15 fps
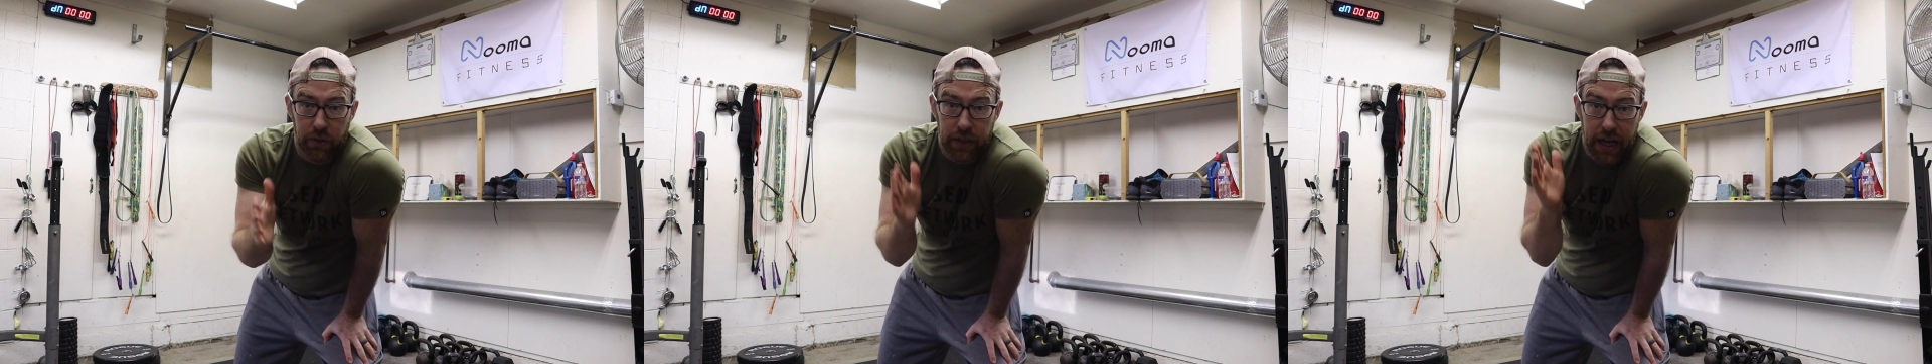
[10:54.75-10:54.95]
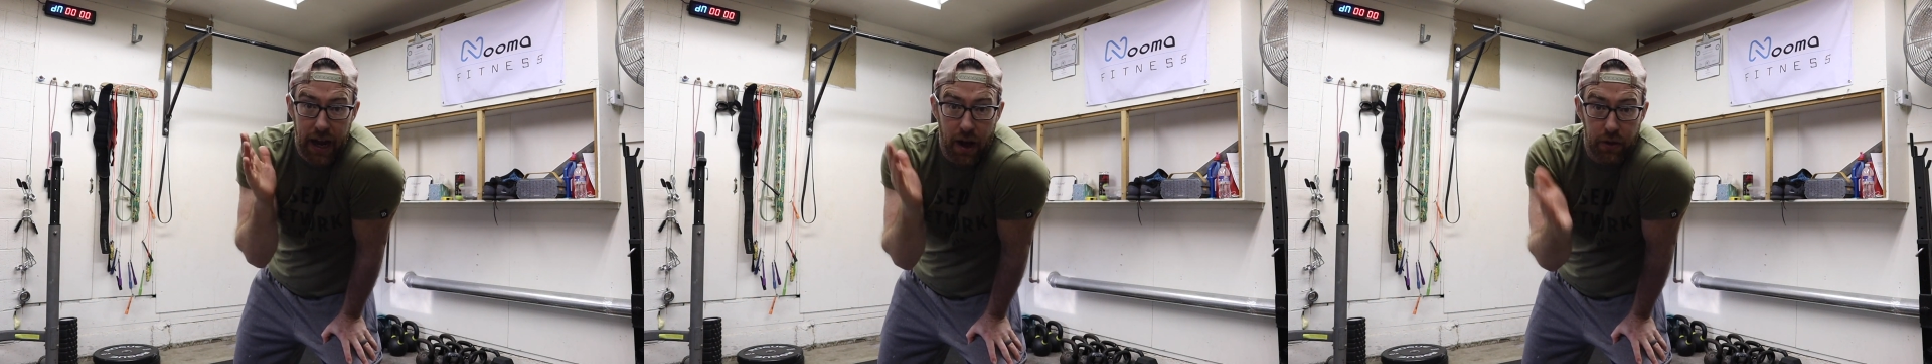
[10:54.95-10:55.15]

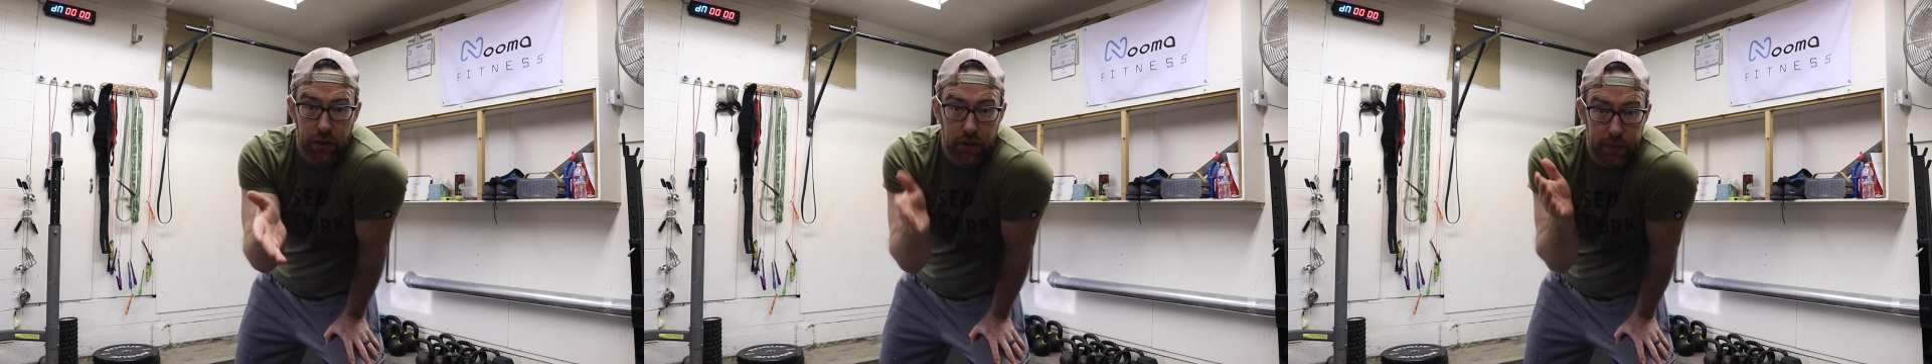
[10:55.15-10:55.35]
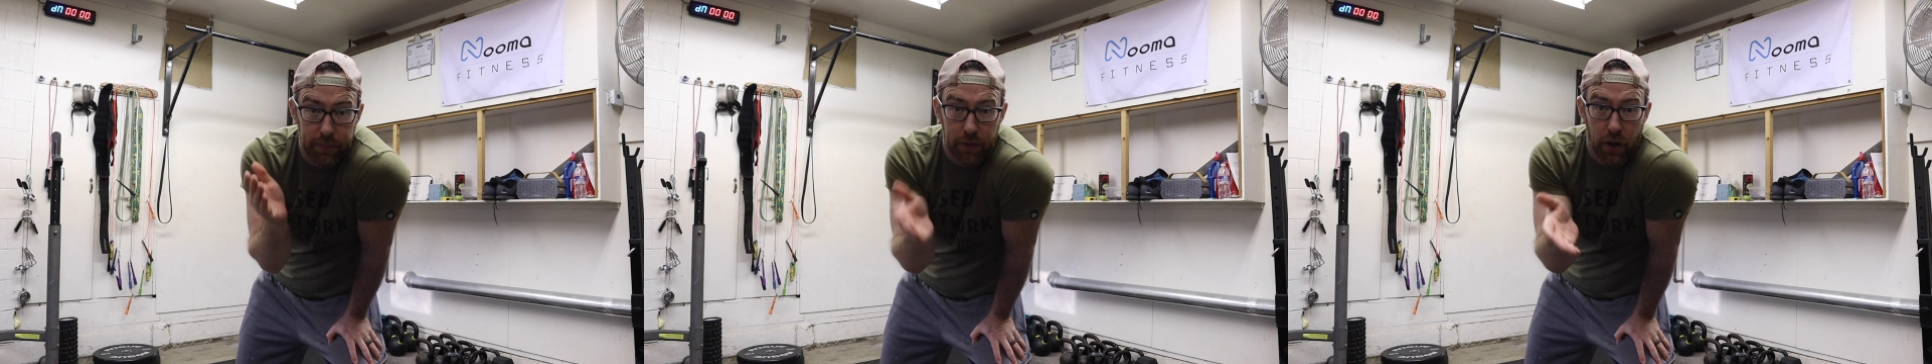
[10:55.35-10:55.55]
okay, how
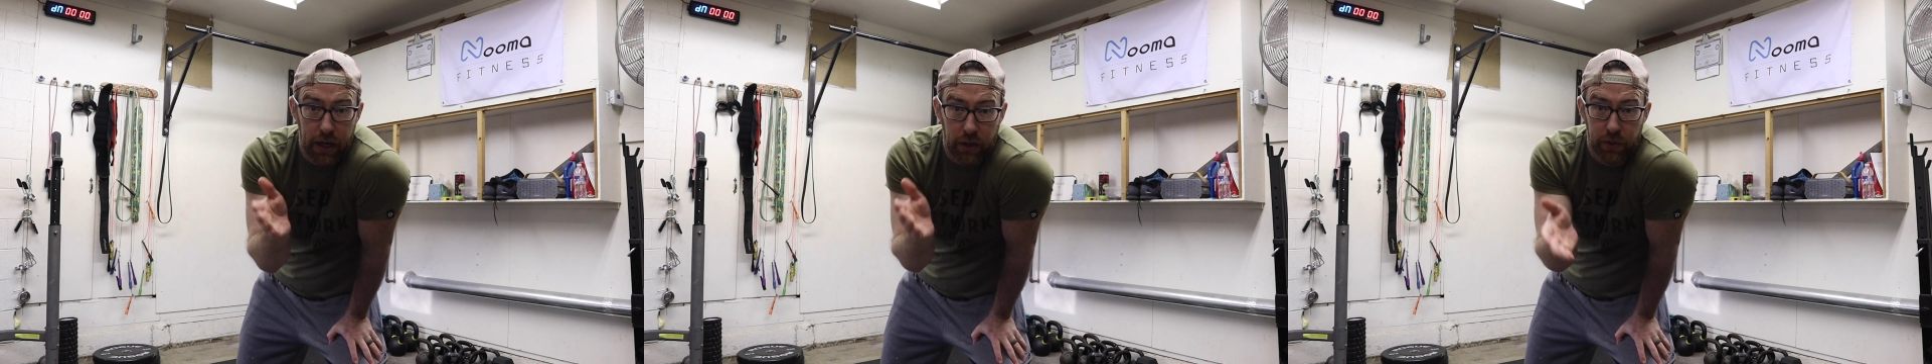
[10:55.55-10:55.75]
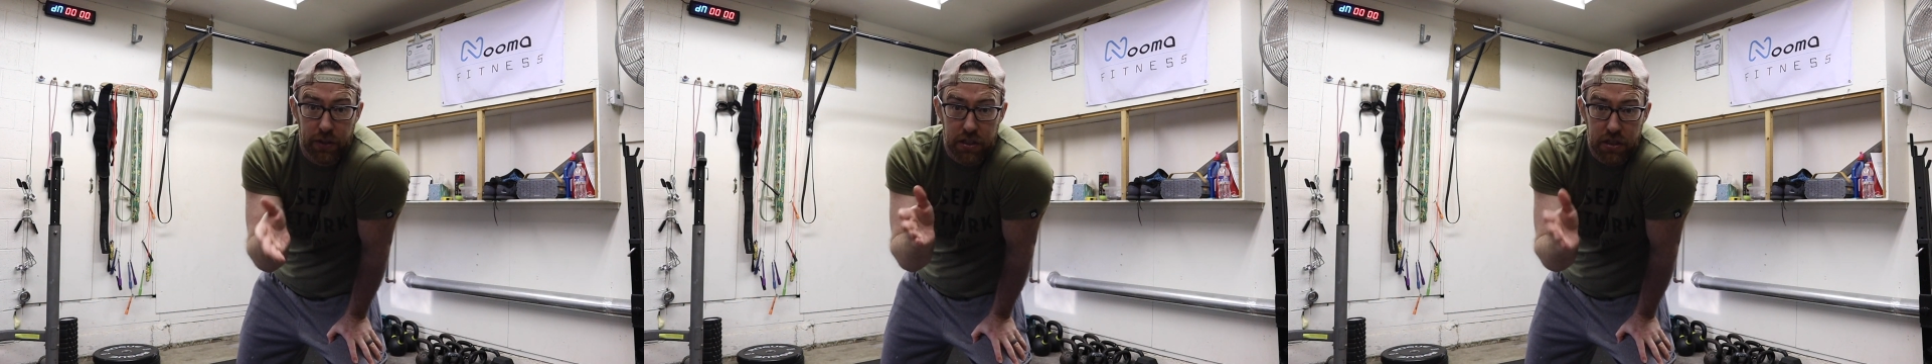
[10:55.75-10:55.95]
deep do I
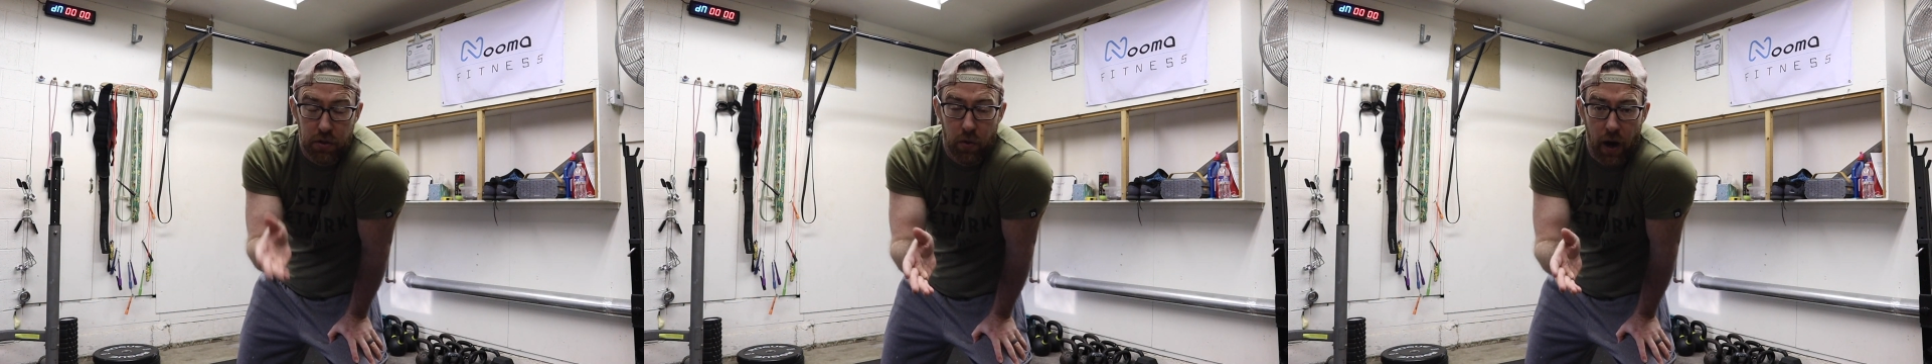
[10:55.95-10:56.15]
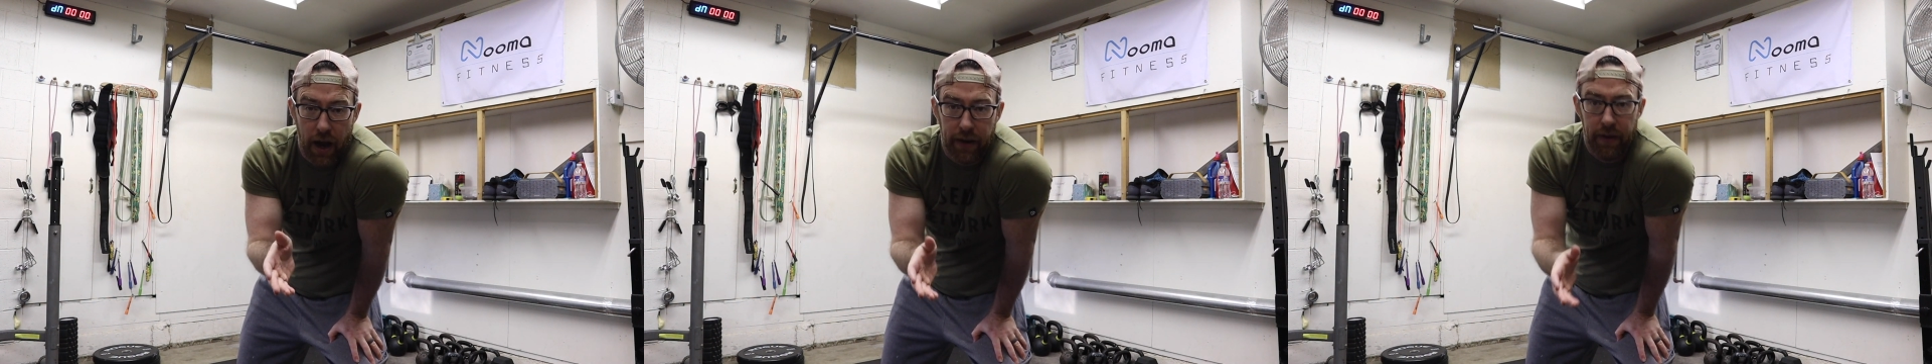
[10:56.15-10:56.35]
go in the
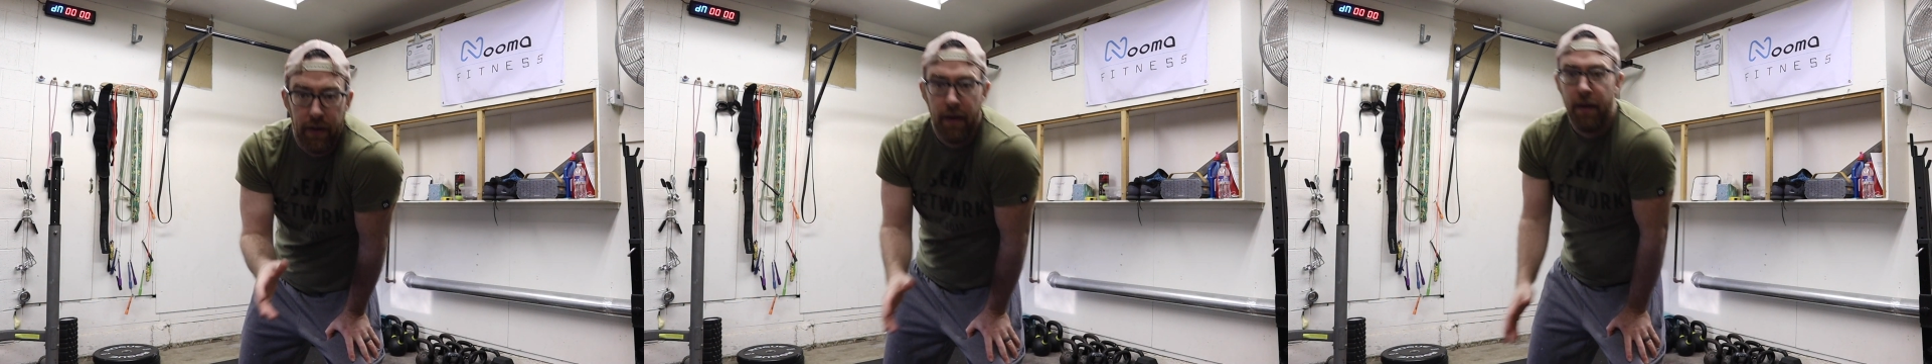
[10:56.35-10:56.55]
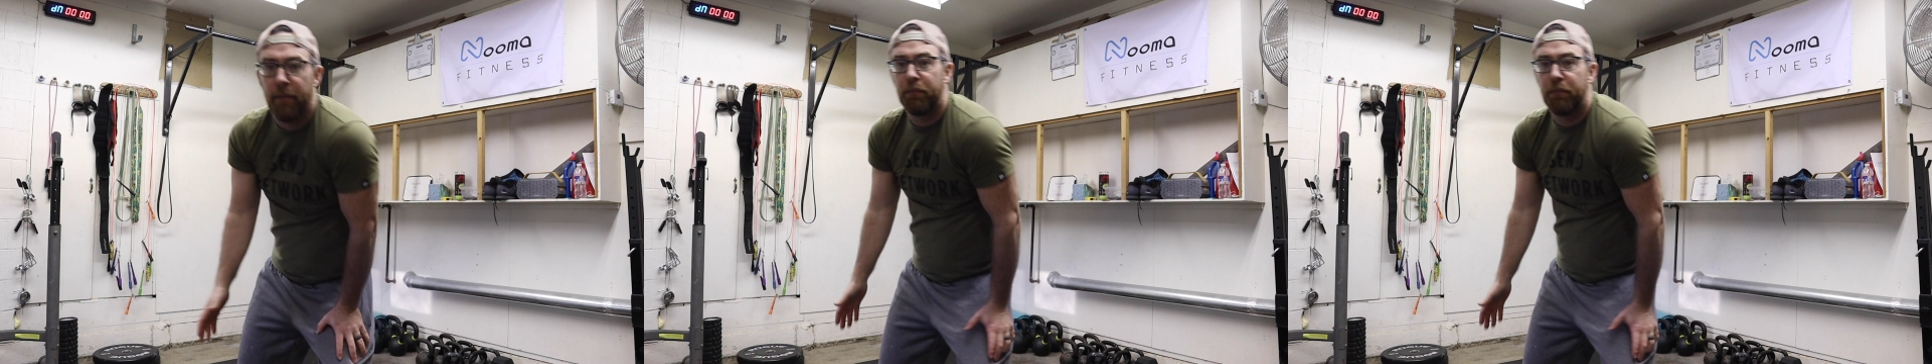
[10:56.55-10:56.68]
squat?